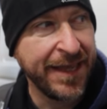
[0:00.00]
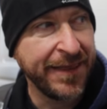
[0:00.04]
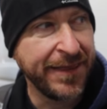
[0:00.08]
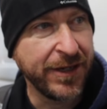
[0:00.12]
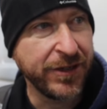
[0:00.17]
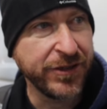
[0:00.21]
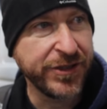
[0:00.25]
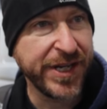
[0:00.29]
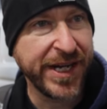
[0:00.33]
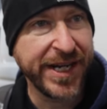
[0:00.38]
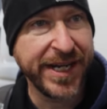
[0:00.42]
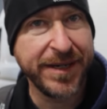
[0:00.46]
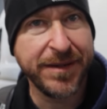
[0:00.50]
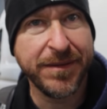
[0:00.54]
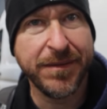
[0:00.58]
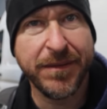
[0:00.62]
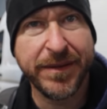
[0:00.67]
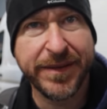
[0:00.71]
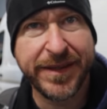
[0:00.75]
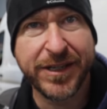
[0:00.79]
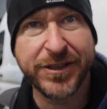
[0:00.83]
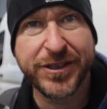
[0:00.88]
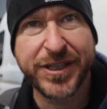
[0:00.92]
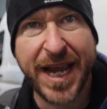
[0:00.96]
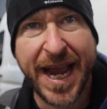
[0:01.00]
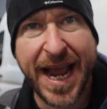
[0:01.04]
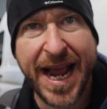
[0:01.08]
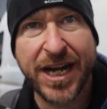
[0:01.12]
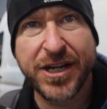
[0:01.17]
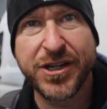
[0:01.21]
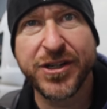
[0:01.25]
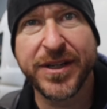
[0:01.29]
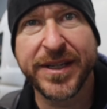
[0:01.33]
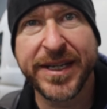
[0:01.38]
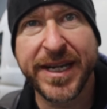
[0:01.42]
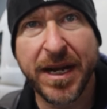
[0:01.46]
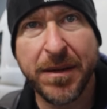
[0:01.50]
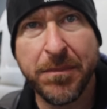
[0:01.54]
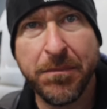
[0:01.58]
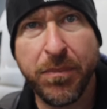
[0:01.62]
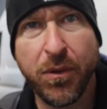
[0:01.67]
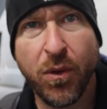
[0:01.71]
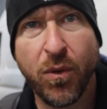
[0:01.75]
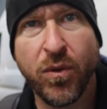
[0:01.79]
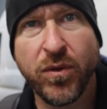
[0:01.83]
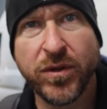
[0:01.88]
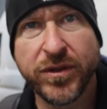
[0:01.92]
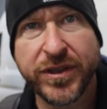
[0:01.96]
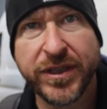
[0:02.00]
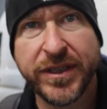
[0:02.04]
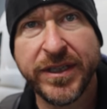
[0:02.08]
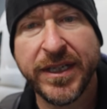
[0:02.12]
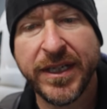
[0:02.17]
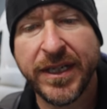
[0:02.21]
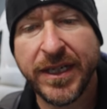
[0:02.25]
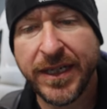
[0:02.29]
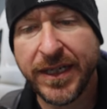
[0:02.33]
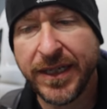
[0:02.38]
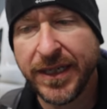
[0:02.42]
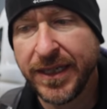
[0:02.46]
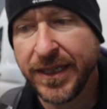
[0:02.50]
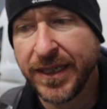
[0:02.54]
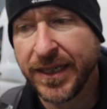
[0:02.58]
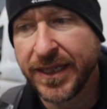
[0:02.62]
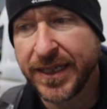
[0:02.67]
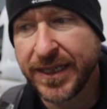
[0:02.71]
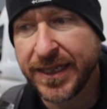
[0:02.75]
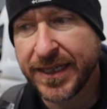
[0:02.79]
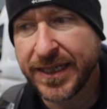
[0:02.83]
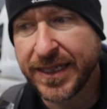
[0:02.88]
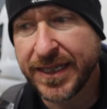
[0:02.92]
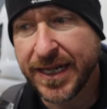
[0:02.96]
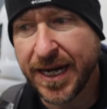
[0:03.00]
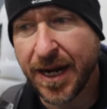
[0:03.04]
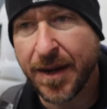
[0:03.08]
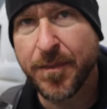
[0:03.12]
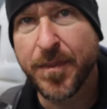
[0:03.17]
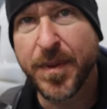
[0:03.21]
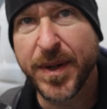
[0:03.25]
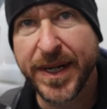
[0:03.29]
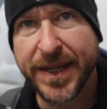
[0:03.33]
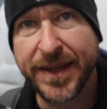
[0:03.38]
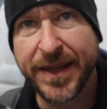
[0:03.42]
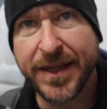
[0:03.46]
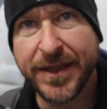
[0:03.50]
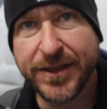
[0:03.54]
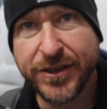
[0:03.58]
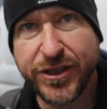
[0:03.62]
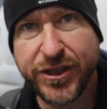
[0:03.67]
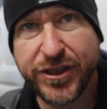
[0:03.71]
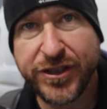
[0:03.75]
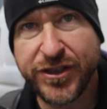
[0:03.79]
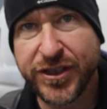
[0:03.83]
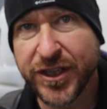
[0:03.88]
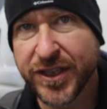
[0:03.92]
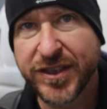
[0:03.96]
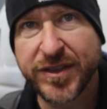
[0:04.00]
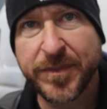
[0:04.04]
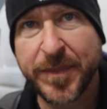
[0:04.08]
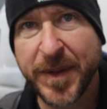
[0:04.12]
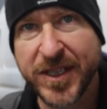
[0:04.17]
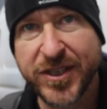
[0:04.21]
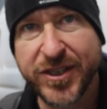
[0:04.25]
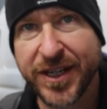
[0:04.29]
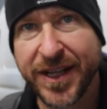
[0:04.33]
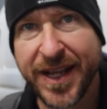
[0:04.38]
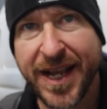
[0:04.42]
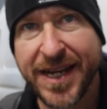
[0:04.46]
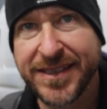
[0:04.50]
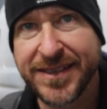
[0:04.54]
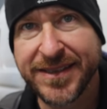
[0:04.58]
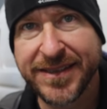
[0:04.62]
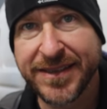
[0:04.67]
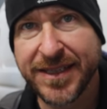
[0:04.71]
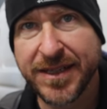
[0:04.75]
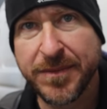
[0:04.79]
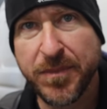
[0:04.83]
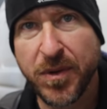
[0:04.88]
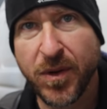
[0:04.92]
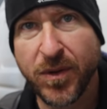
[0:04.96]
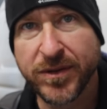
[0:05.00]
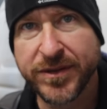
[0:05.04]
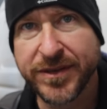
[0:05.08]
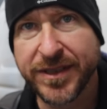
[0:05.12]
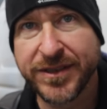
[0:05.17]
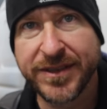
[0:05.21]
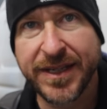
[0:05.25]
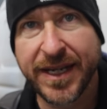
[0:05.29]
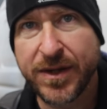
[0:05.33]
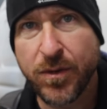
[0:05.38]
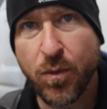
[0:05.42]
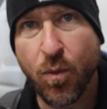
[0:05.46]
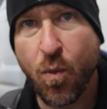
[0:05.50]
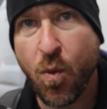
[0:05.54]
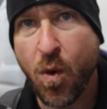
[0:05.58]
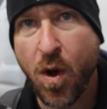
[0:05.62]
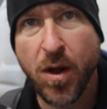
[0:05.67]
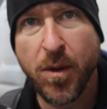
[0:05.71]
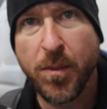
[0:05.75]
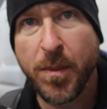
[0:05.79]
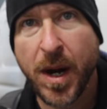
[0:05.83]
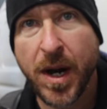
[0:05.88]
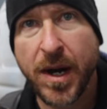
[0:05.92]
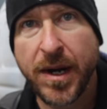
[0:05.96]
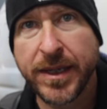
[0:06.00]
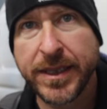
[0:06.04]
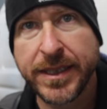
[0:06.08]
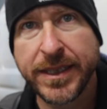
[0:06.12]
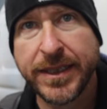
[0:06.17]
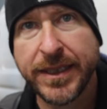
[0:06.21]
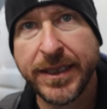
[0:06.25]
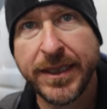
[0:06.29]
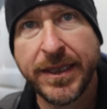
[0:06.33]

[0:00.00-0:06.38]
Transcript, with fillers: There's a there's actually a bolt company that just specializes in bolts. It's like Walmart